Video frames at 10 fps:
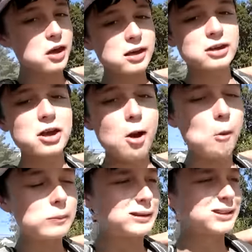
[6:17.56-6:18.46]
Thank you.
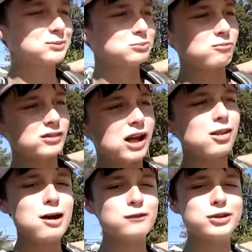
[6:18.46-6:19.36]
I
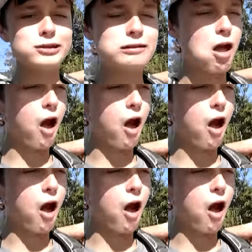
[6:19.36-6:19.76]
love you.